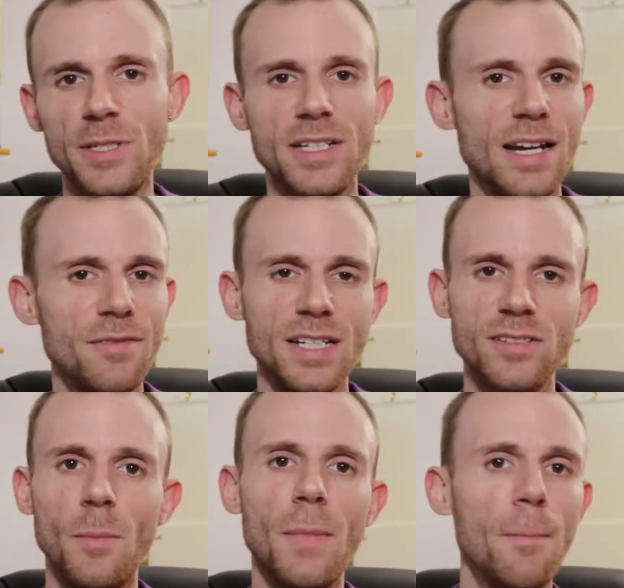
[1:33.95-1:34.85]
You can have things
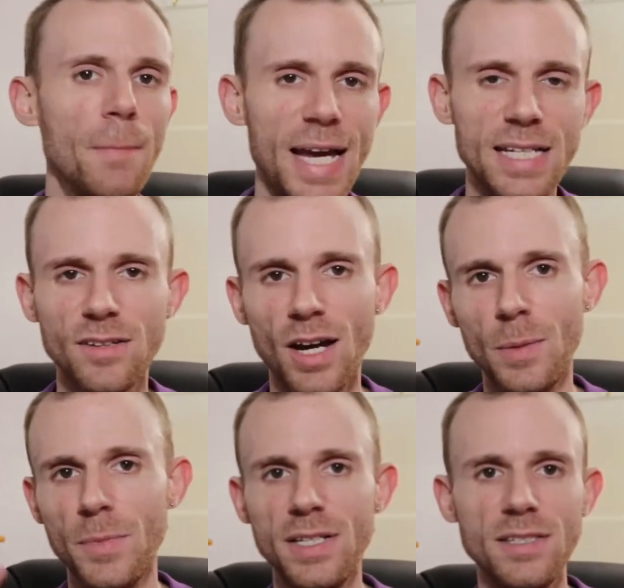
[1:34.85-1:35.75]
like man-made
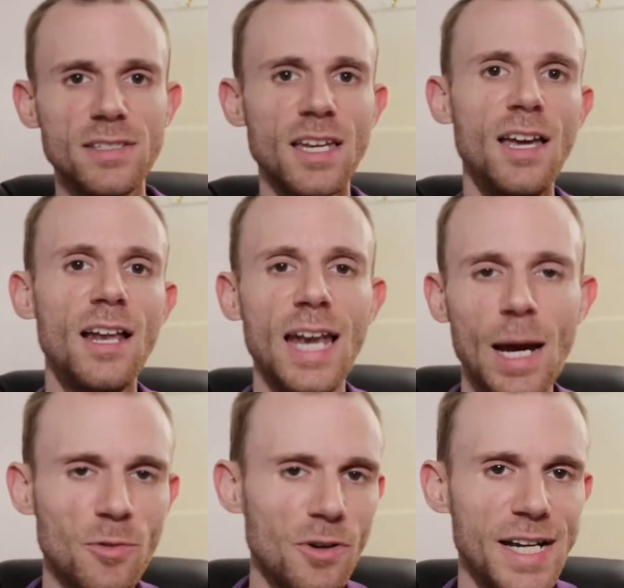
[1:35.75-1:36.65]
diamonds,
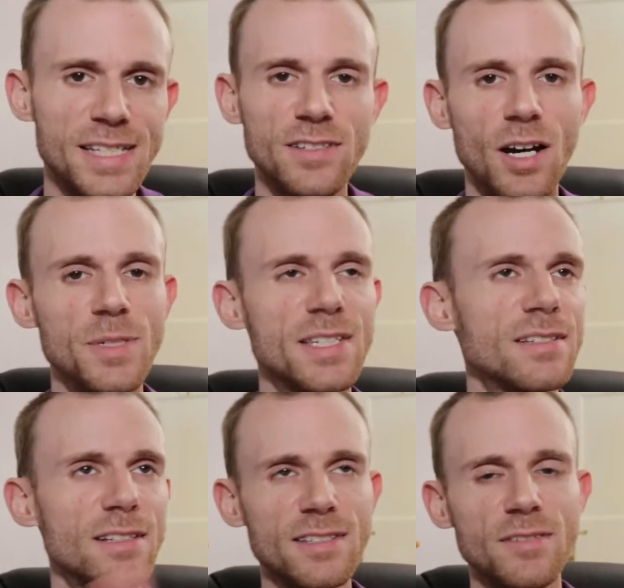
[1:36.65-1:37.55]
lab-created diamonds.
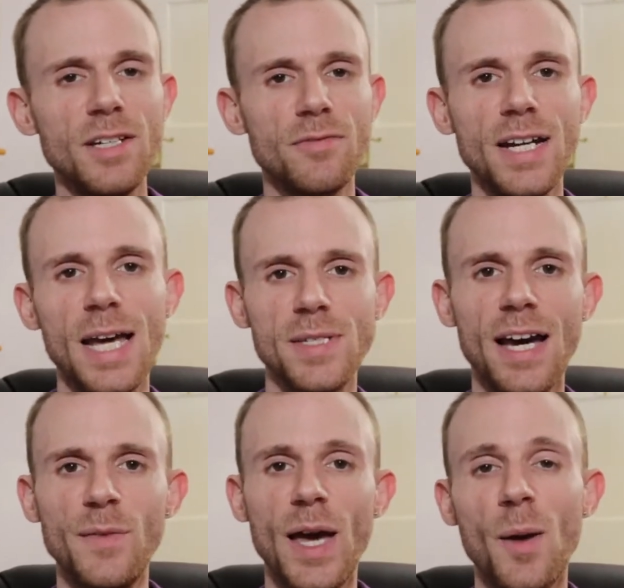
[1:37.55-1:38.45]
There's lots of different names
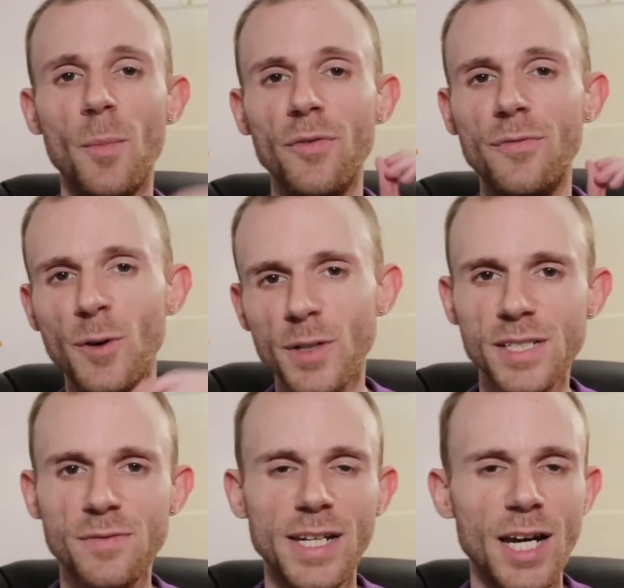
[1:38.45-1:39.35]
out there, but for
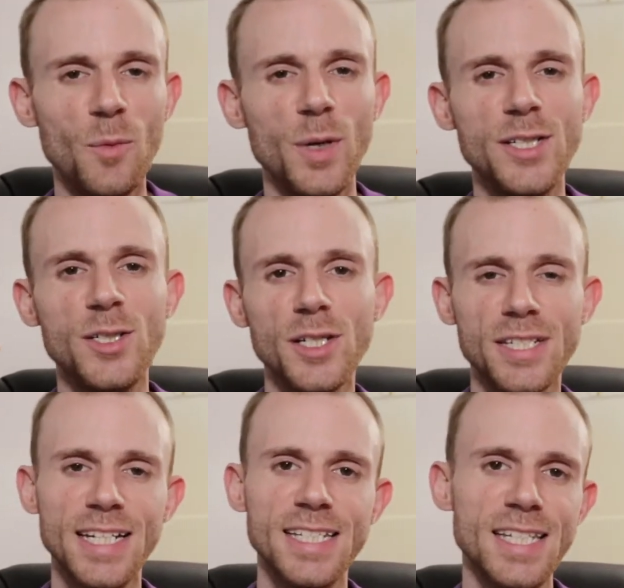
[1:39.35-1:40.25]
this video we're just
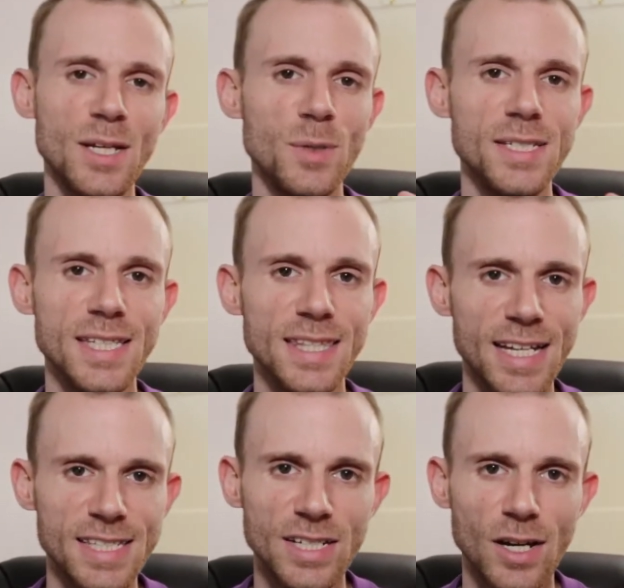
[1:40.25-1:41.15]
going to stick with
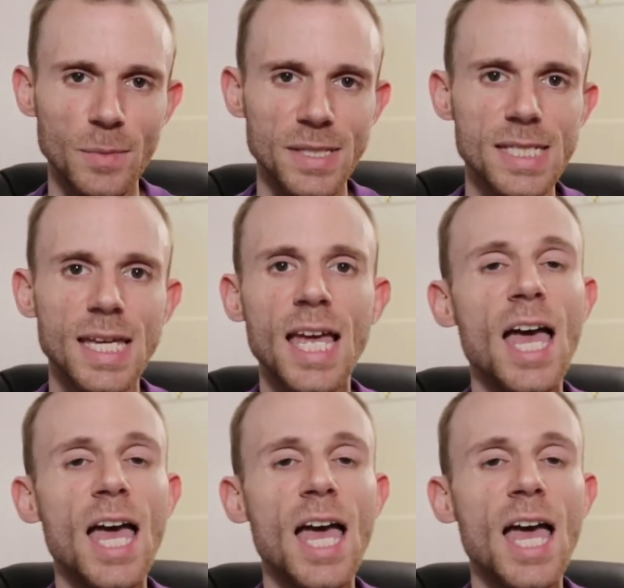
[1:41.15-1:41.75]
synthetic diamonds.